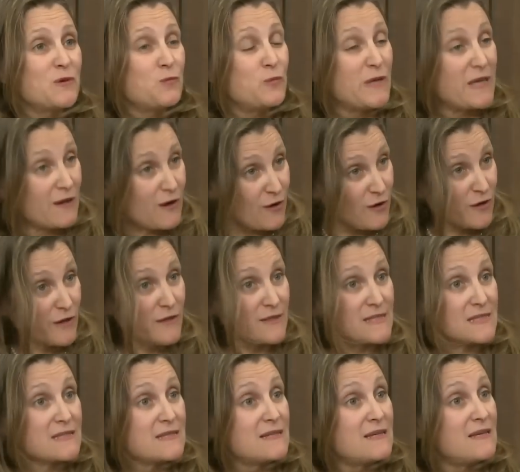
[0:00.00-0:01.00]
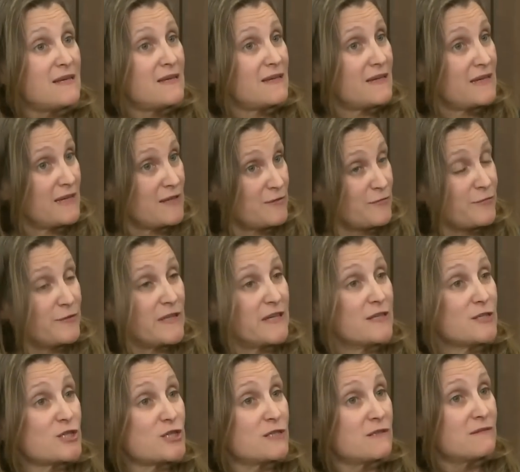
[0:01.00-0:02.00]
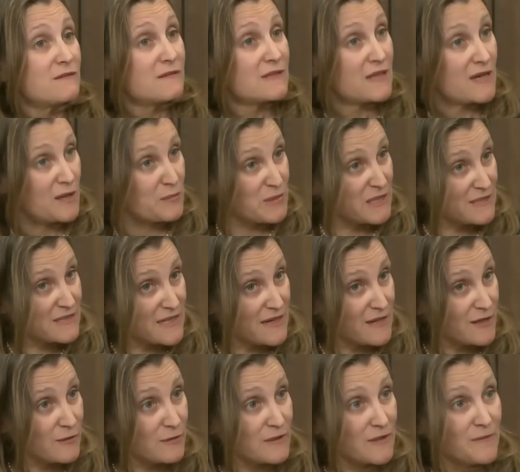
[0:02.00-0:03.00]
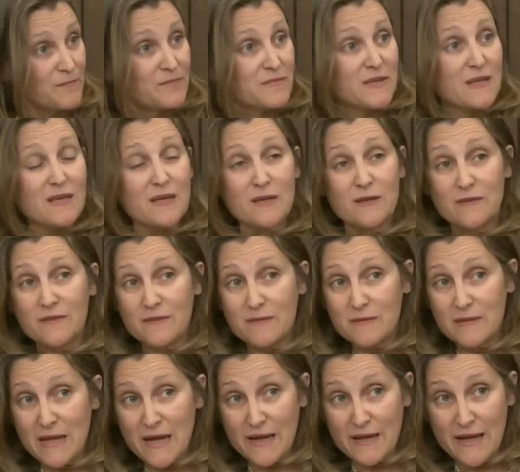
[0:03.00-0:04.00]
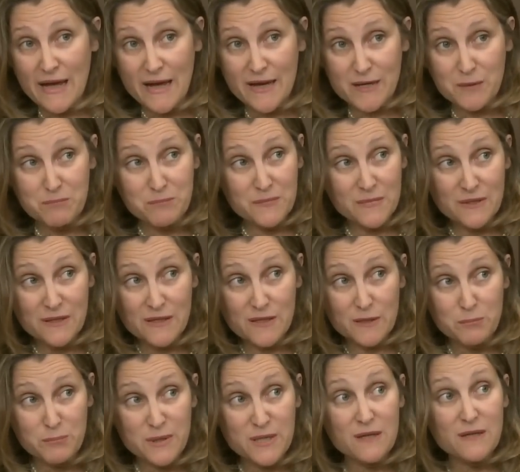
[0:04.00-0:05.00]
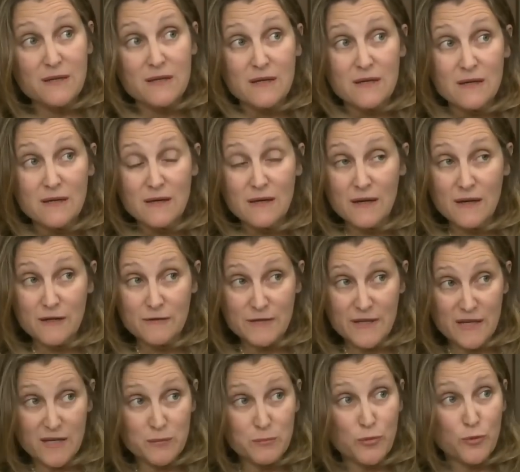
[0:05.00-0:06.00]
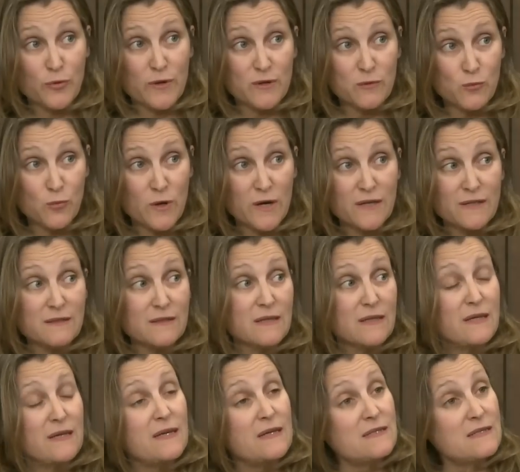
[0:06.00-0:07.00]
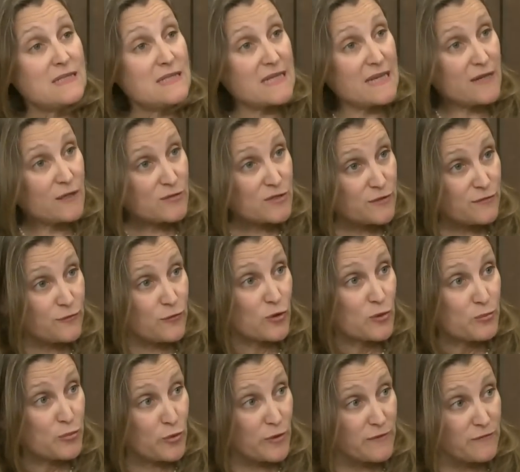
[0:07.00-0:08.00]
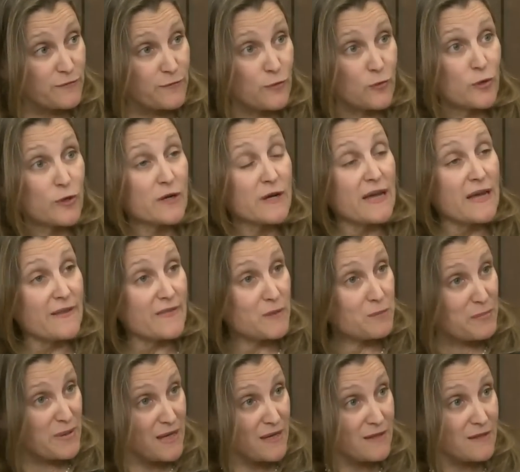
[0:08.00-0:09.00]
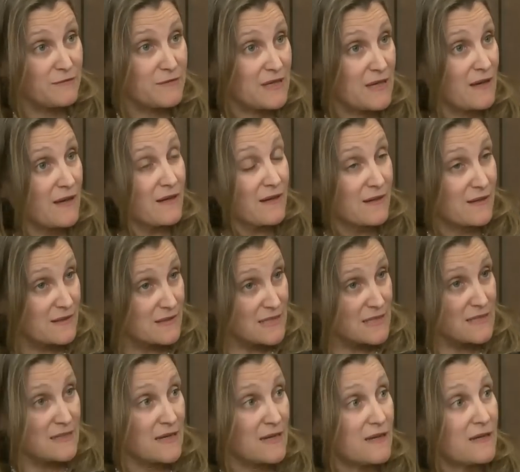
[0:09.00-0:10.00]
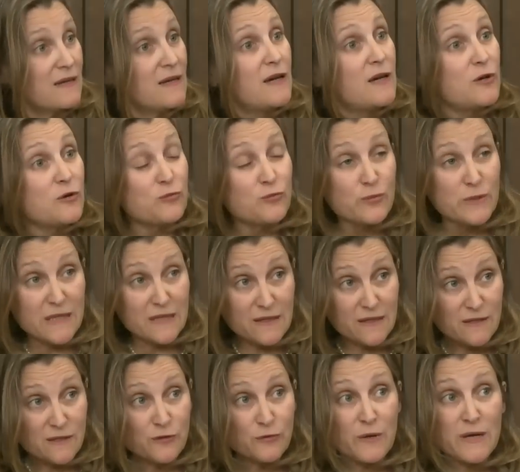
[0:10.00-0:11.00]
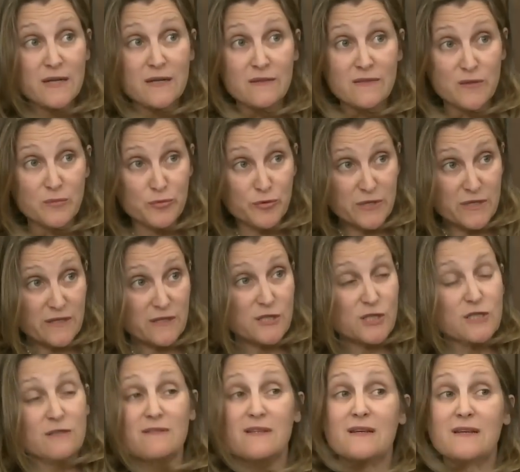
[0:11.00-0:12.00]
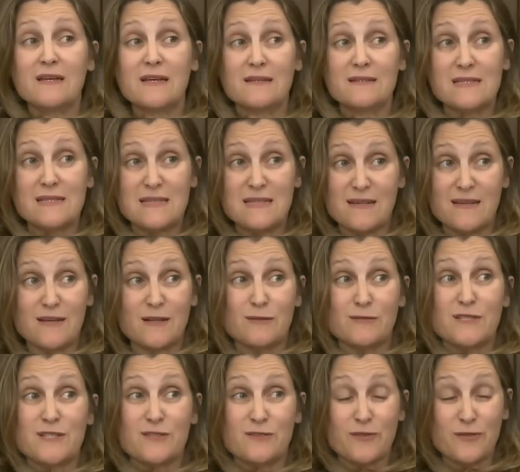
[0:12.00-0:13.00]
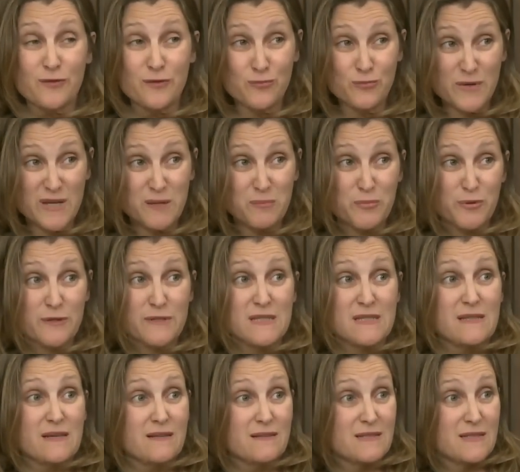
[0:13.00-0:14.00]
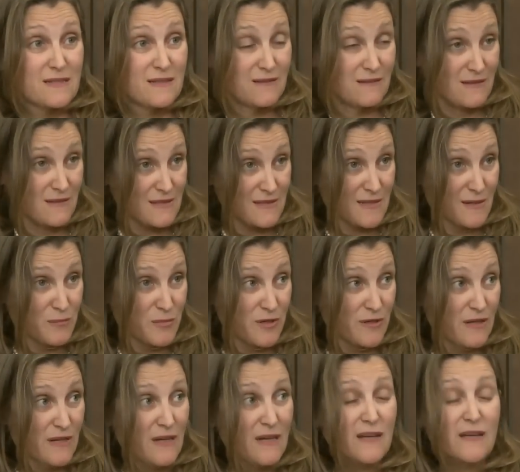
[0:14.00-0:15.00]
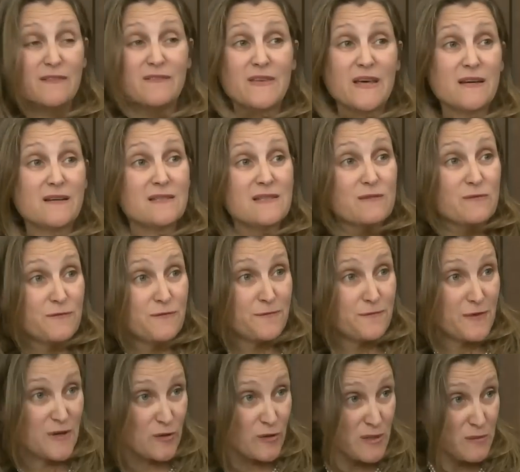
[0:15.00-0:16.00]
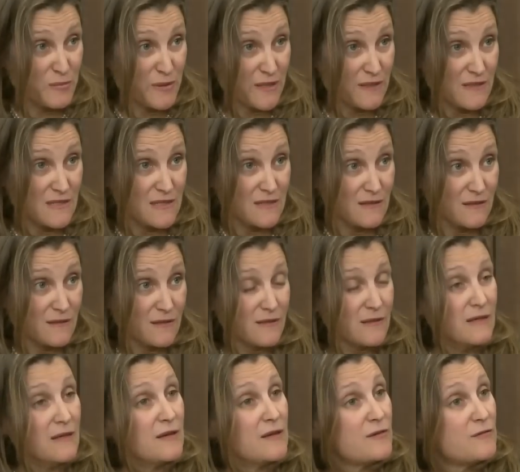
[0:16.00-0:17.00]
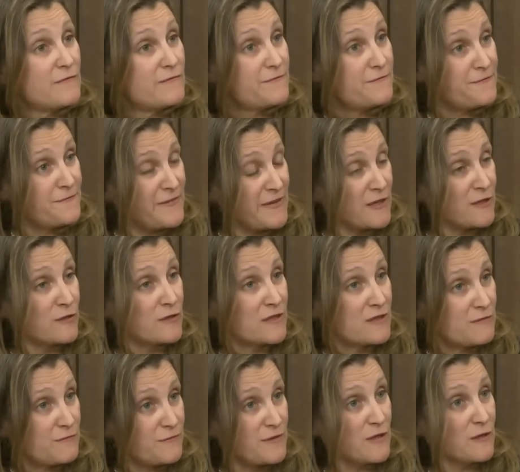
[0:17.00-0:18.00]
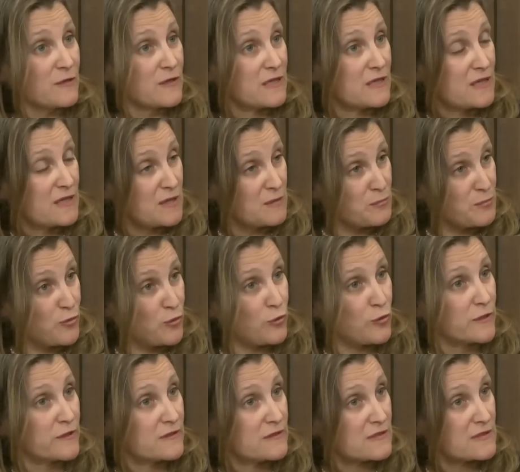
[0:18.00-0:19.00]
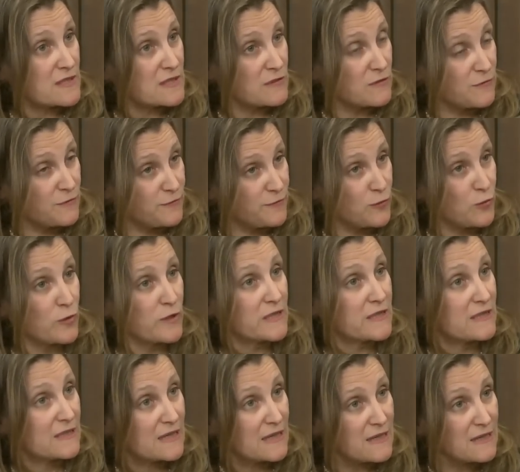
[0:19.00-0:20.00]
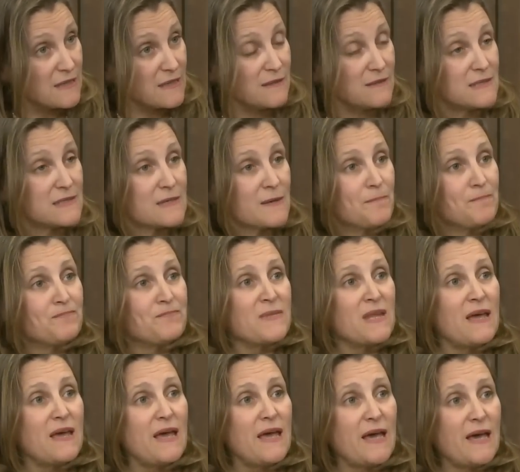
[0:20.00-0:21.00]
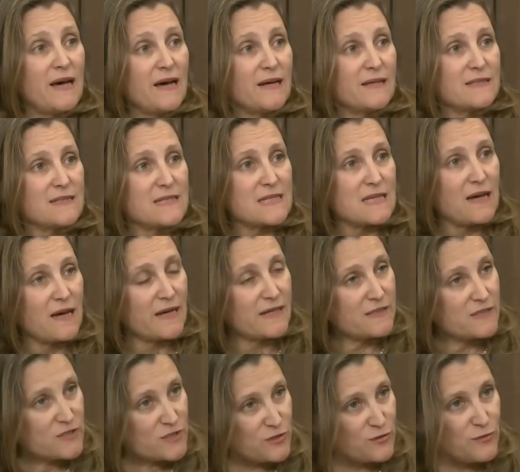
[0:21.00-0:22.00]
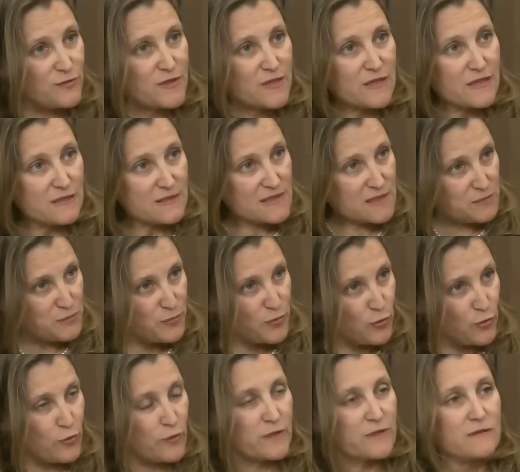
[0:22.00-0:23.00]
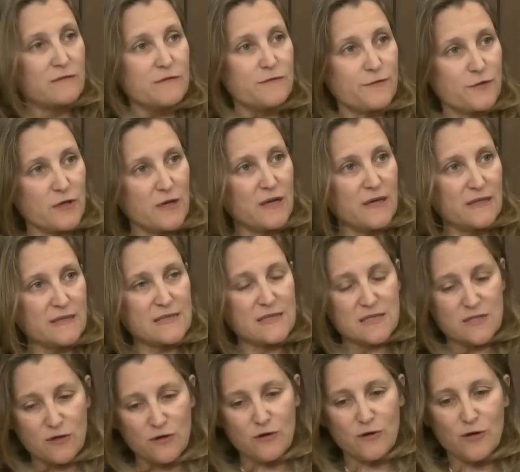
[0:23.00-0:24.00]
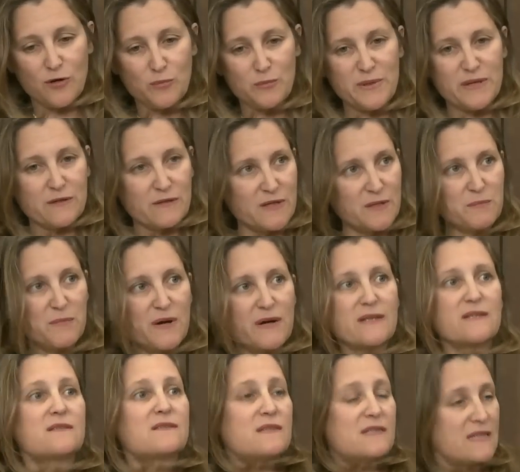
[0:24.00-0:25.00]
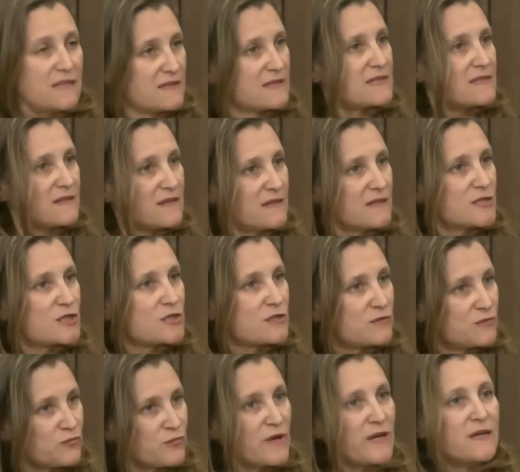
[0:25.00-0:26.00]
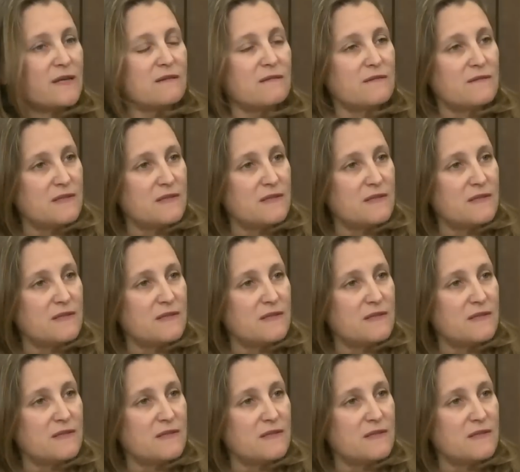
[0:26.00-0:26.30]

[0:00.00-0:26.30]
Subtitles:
We are seeing inflation coming down. It hit a peak of 8.1, down to 4.4, and the Bank of Canada today reiterated the prediction that it gets down to 3% in the summer. That is a very big deal, very, very important for Canadians. And I do think it's important for us to all bear in mind the destination, right?